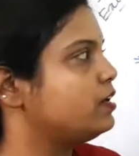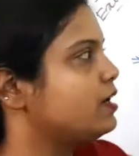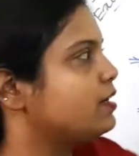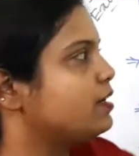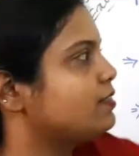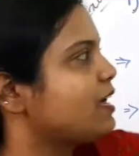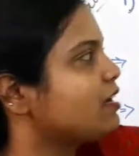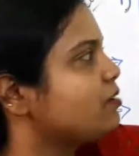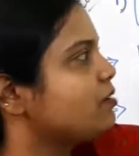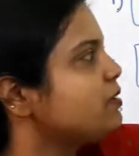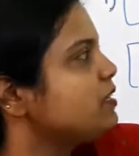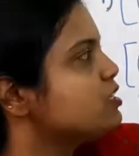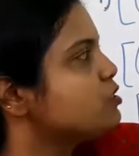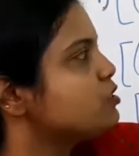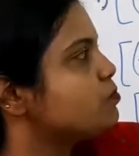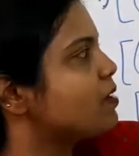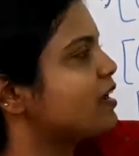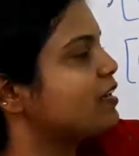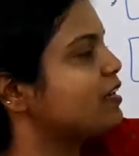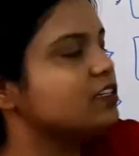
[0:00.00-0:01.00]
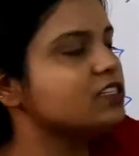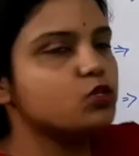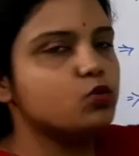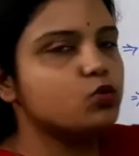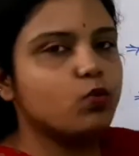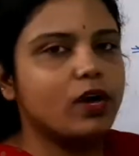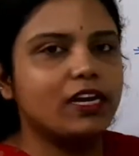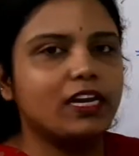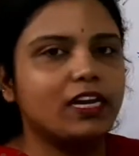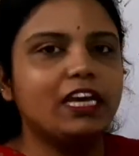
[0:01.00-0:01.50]
That means minus
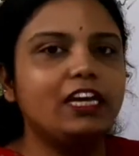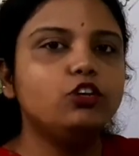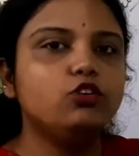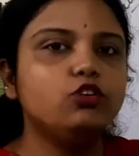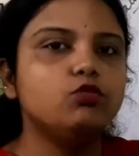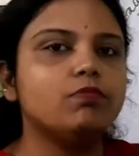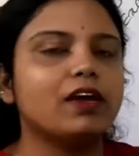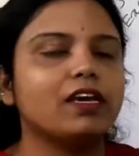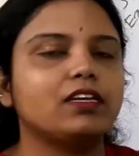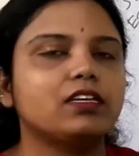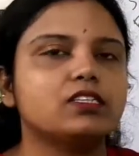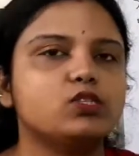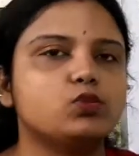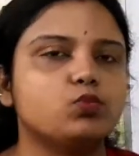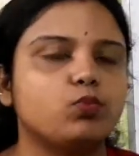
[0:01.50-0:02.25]
1 into minus